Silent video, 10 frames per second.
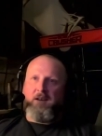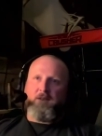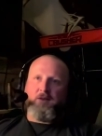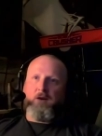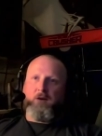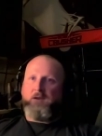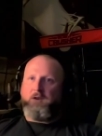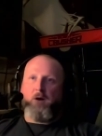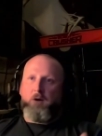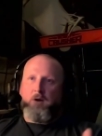you go
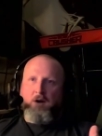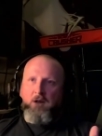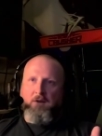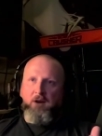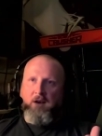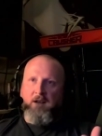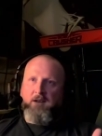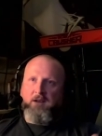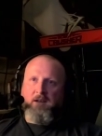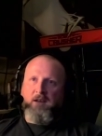on another hunt
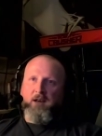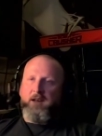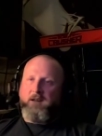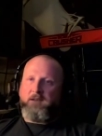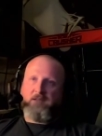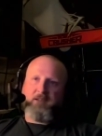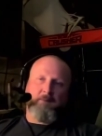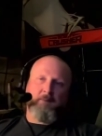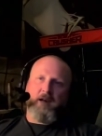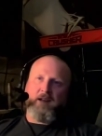and
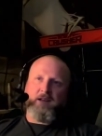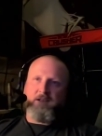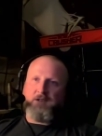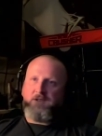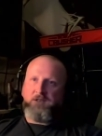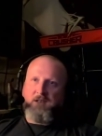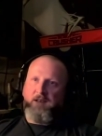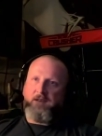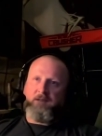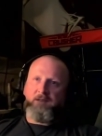same kind of conditions,
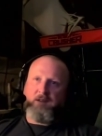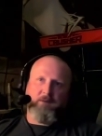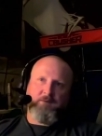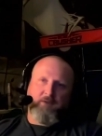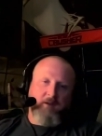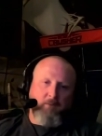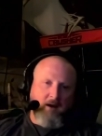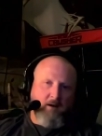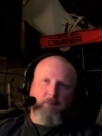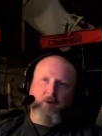and deer feed
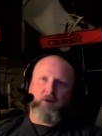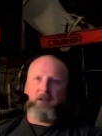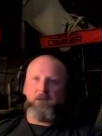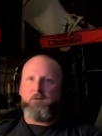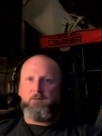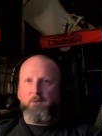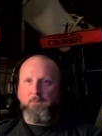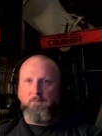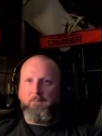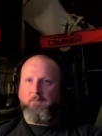right up underneath you for
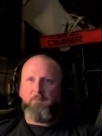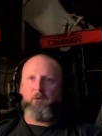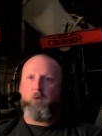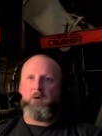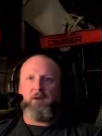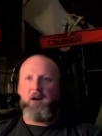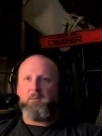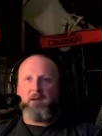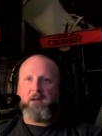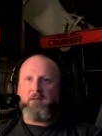45
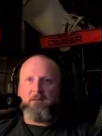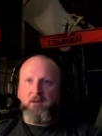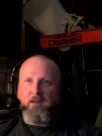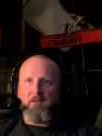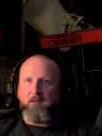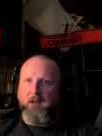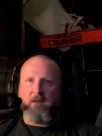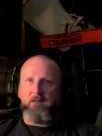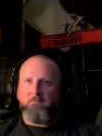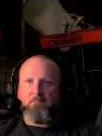minutes, and it's like,
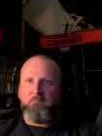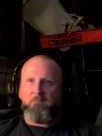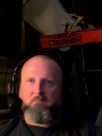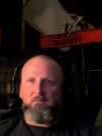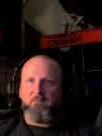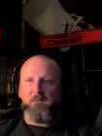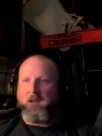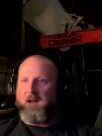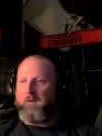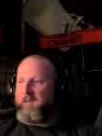
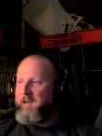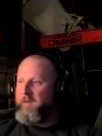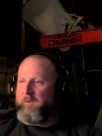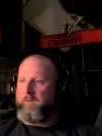how in the hell?